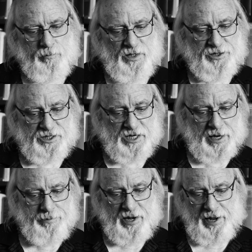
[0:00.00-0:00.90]
And the
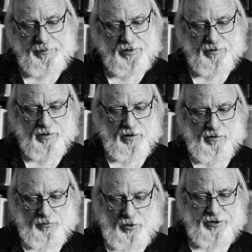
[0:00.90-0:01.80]
time named,
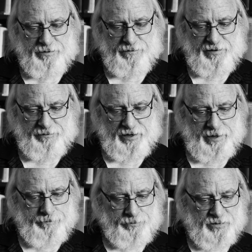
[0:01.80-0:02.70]

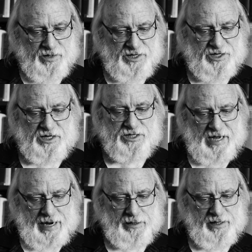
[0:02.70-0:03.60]
450, is
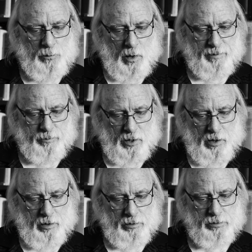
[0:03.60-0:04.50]
exactly what
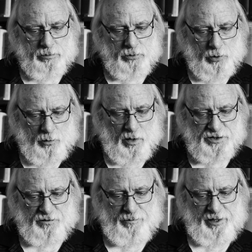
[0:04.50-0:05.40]
Paul, who
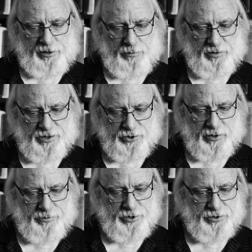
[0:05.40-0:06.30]
was familiar with the
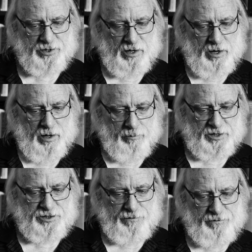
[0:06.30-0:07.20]
scriptures,
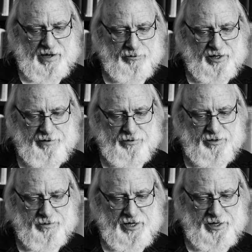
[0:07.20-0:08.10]
must have found
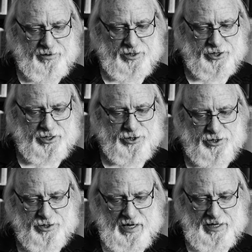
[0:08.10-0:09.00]
given in the
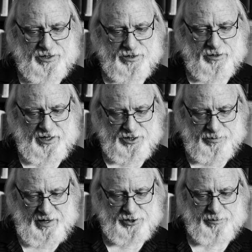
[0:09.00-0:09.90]
Judges as its
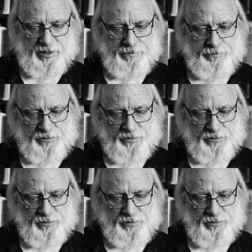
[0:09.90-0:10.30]
measurement.